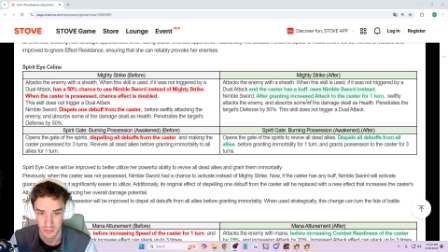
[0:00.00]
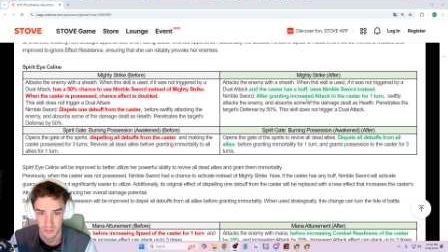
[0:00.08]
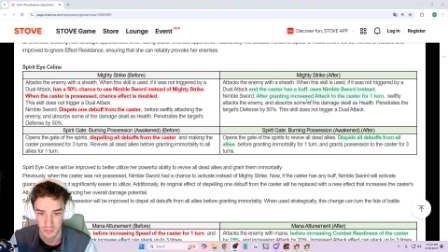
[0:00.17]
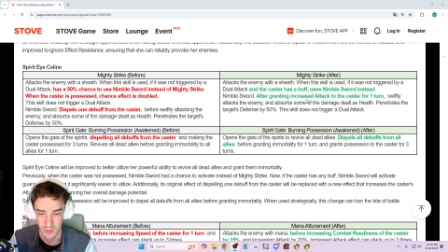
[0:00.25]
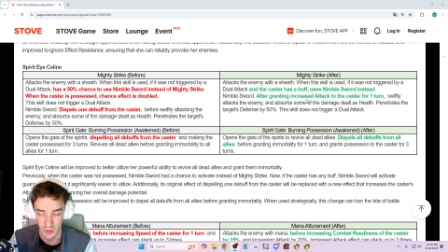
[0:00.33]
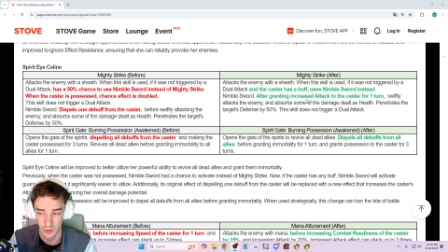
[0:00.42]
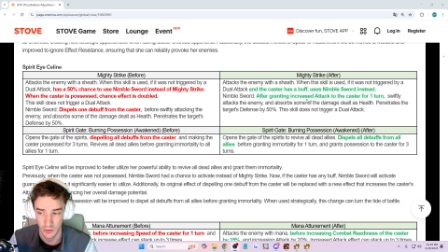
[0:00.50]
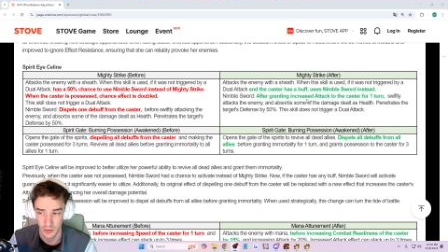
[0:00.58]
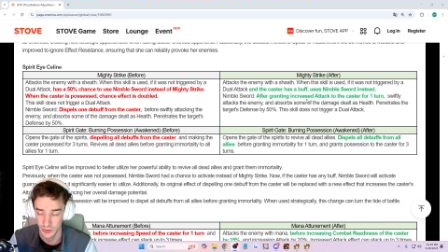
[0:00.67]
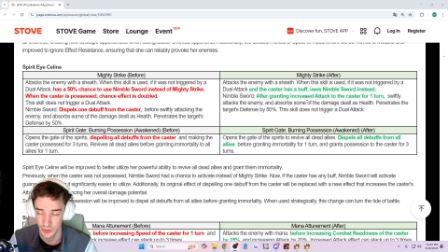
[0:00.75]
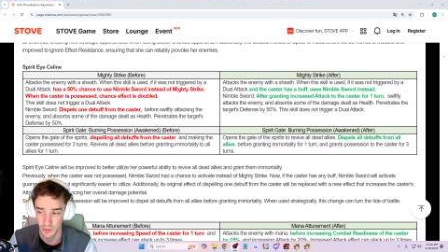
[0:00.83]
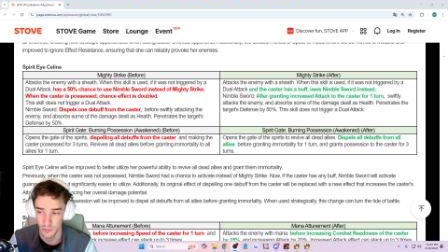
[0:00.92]
So her
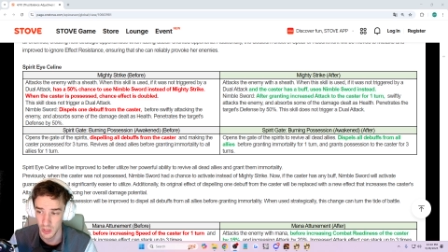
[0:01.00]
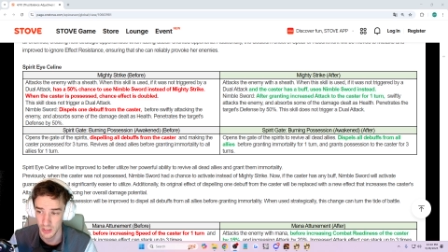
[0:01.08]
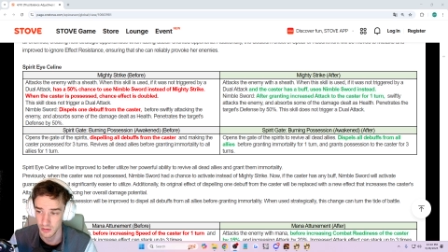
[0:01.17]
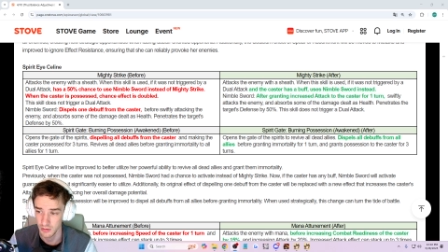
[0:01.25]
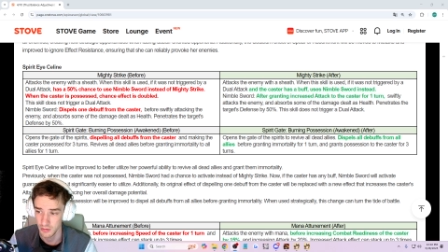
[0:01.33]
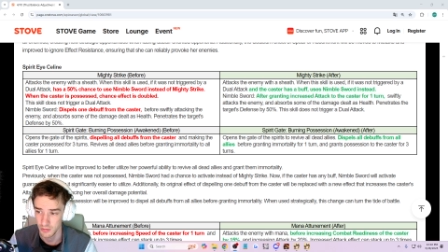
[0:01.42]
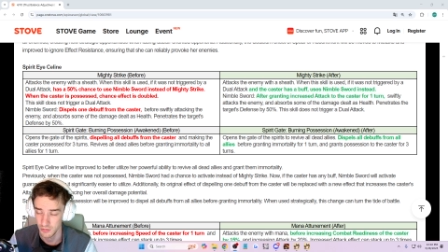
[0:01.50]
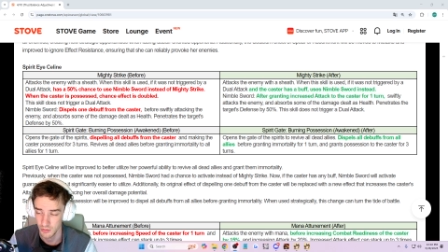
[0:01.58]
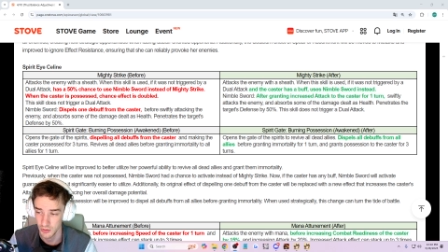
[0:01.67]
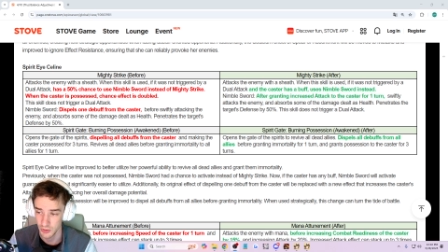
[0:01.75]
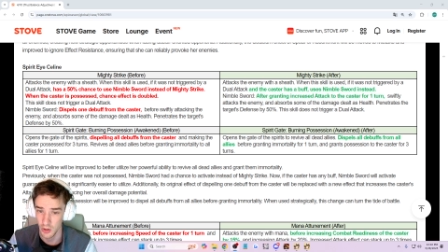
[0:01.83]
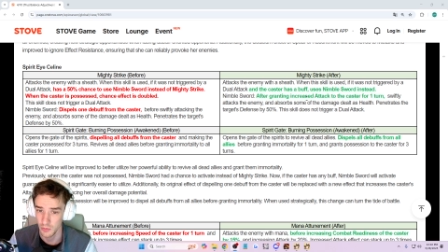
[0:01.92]
skill 1
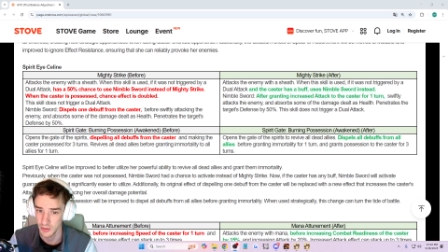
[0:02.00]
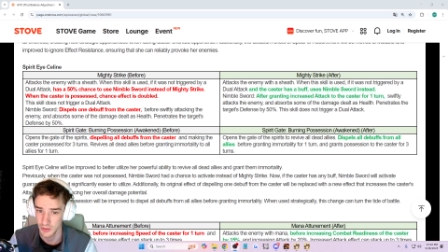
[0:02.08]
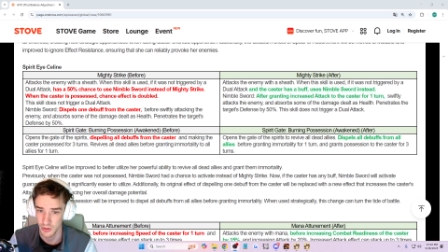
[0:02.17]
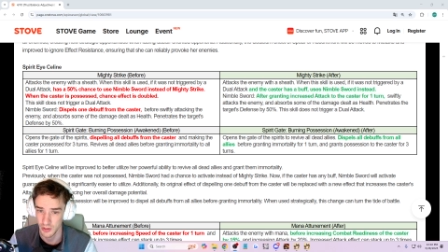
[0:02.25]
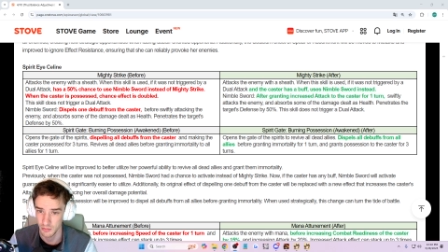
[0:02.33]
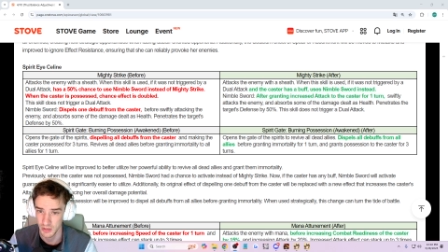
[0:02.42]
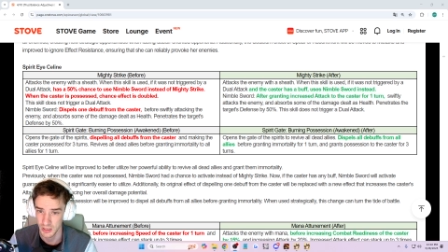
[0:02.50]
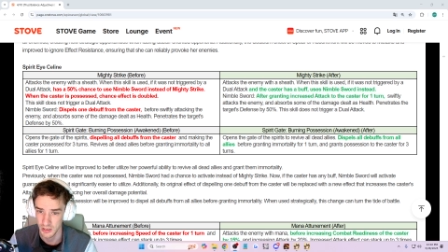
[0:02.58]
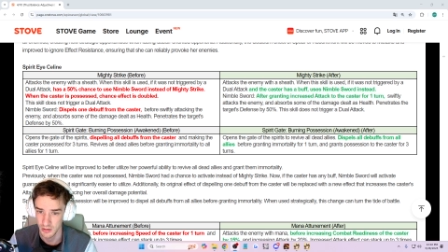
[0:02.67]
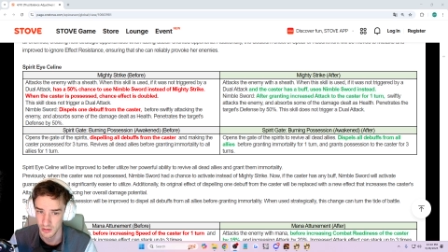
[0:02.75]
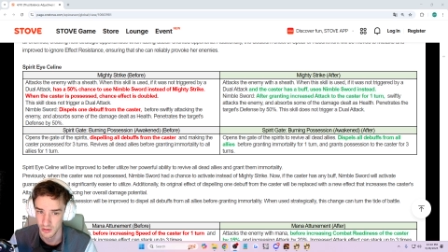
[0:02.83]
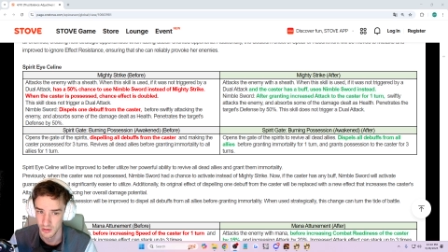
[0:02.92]
is always going to
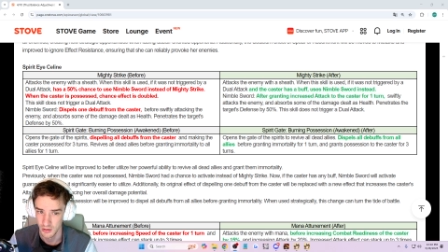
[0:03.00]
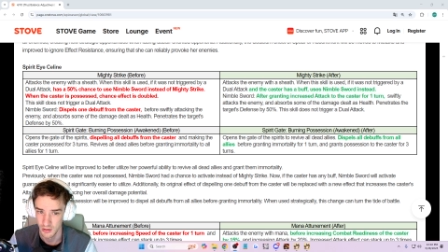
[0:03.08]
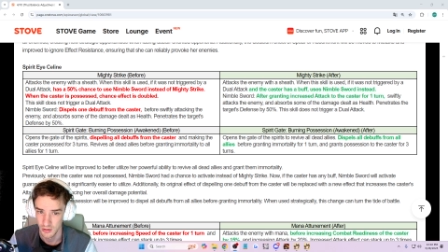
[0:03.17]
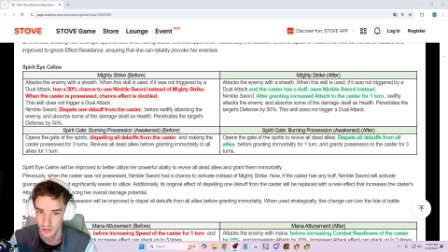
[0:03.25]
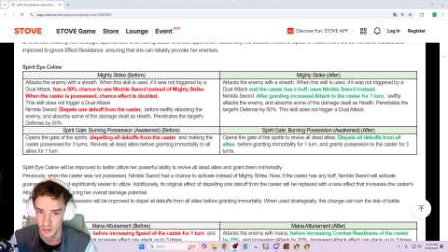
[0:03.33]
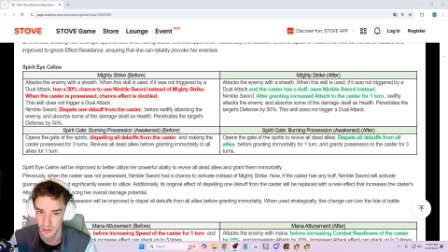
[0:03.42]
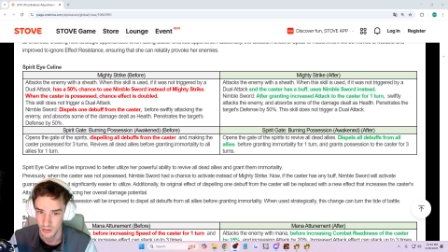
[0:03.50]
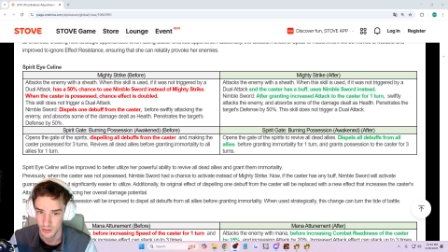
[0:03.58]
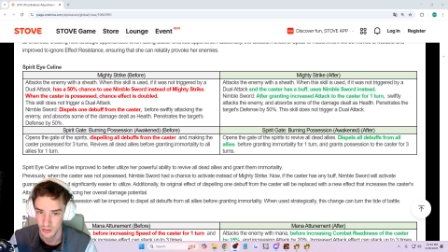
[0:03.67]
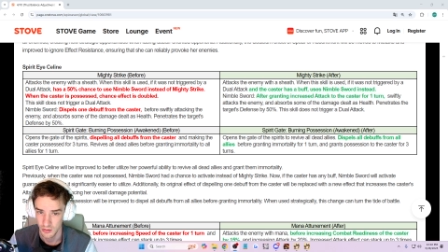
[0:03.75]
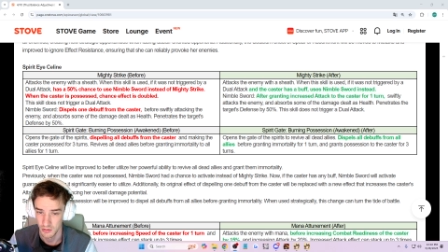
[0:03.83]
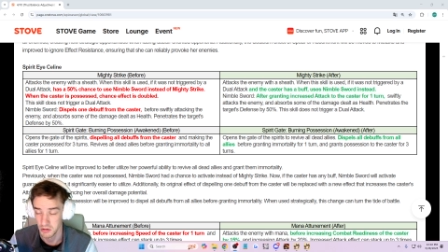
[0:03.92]
be
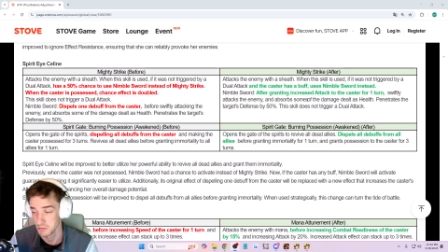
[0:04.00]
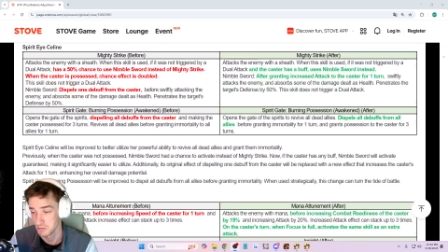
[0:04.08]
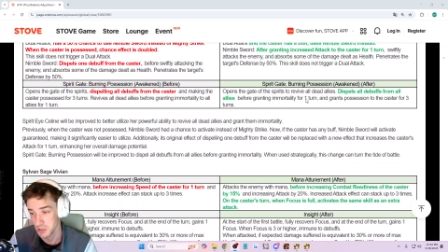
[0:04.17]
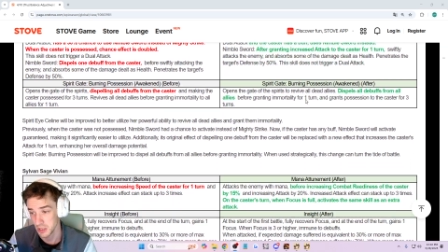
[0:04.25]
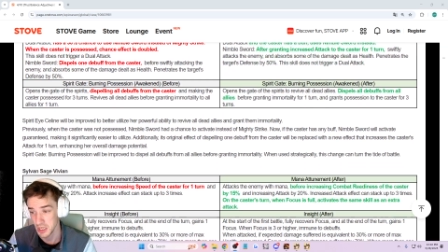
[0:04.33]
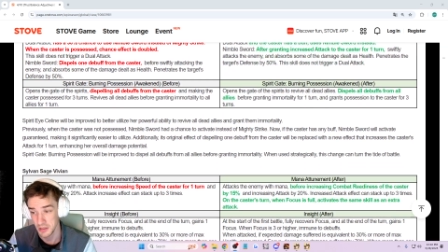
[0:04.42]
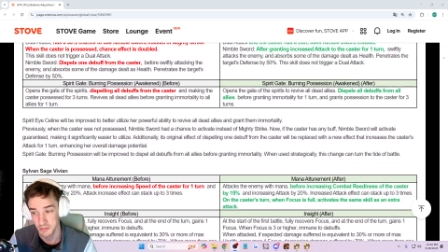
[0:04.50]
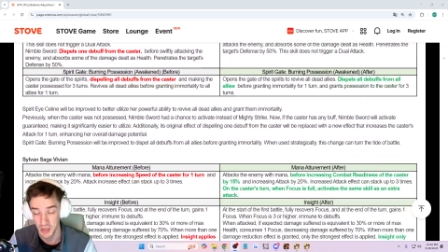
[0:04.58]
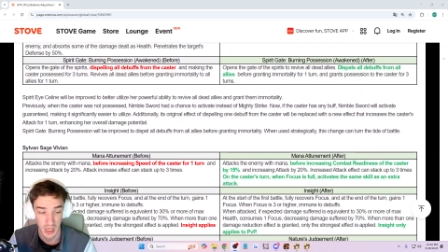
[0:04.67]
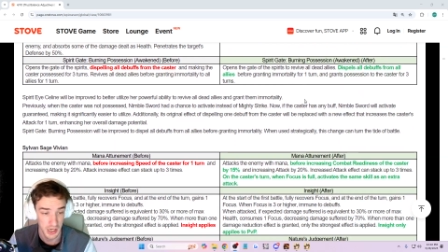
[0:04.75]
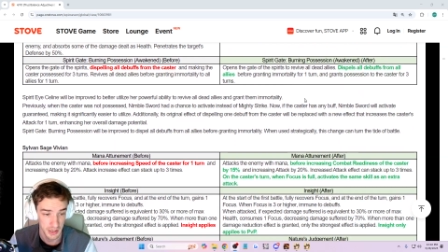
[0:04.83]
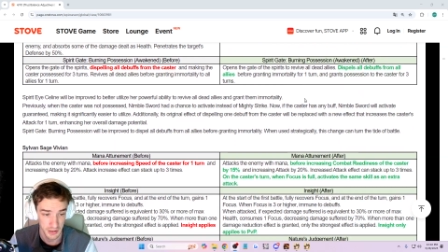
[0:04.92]
Okay.
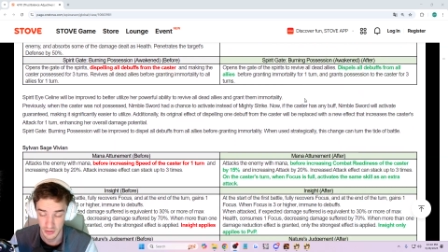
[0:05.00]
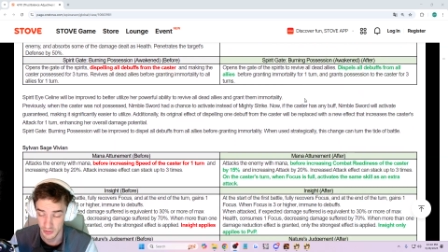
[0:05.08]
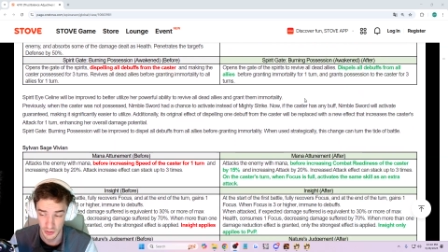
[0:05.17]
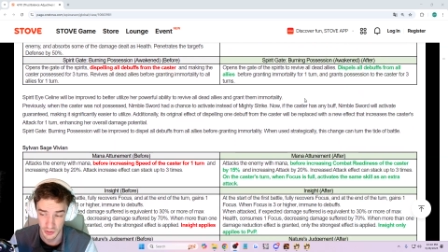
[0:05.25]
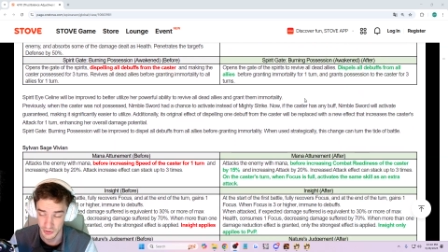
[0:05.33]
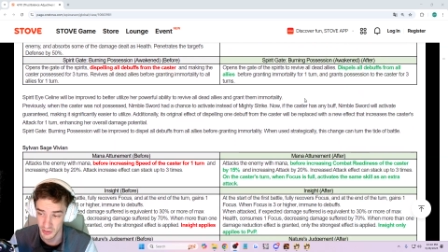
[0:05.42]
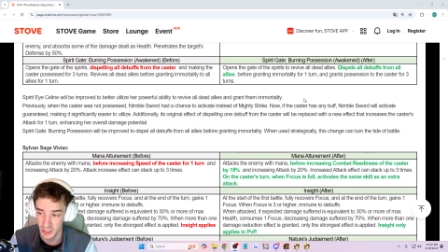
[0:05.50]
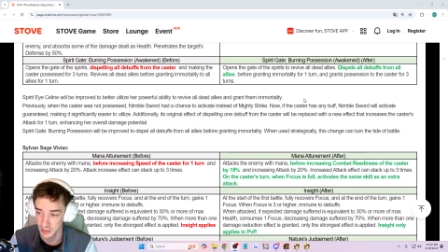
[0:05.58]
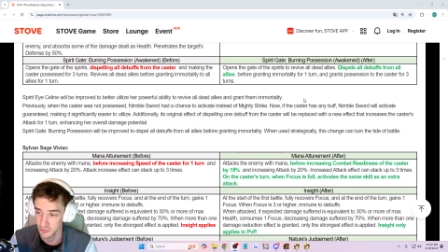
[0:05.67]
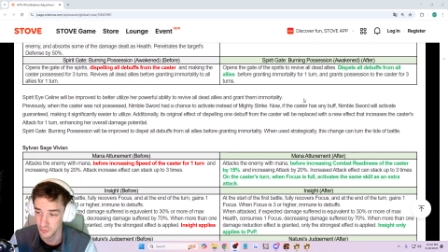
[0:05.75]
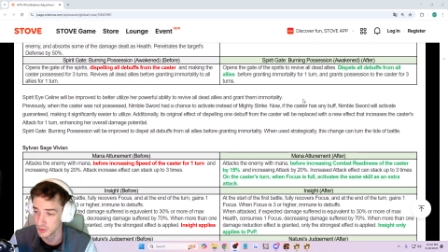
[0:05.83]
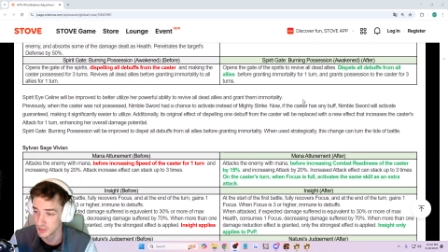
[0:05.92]
All right. As long as it's not a
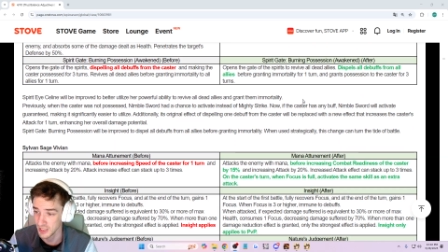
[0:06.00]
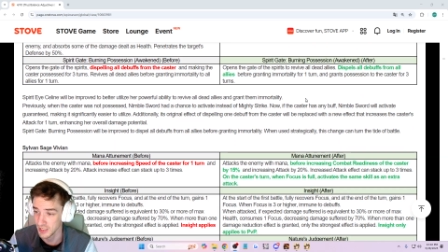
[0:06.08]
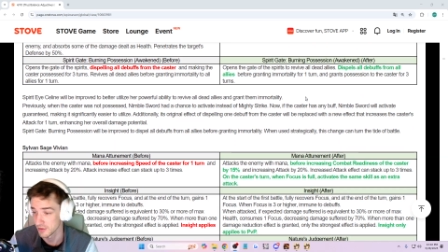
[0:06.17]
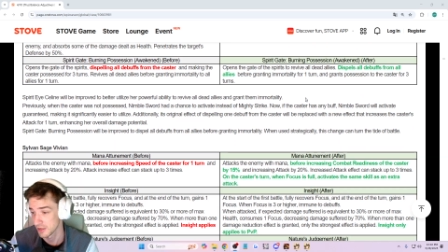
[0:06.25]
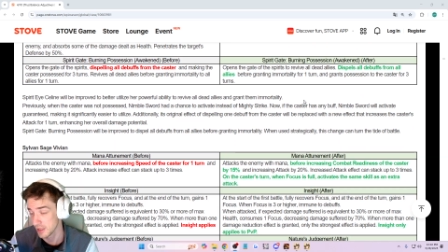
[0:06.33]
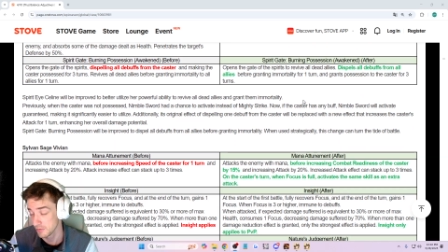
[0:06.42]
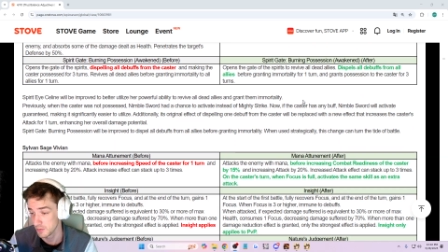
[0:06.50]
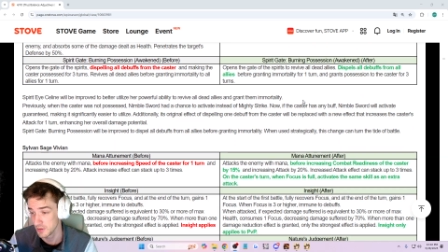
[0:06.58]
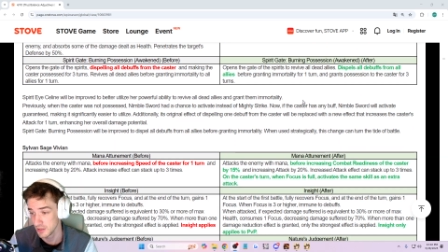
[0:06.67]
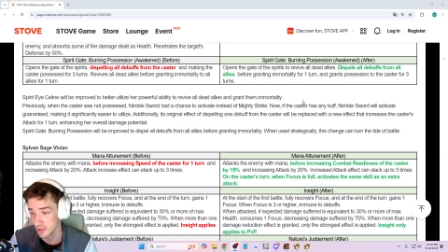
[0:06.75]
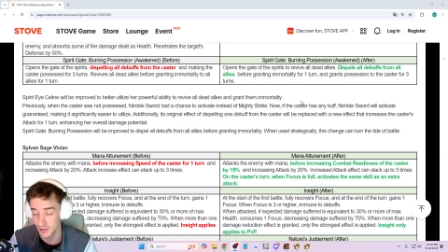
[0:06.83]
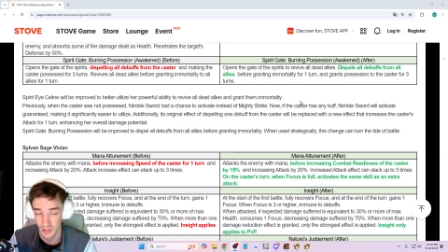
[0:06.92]
dual attack, that's
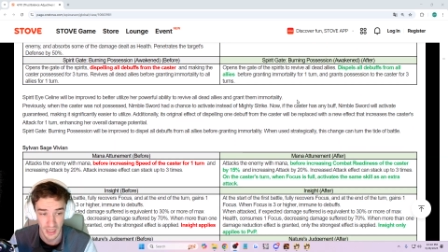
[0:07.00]
pretty good.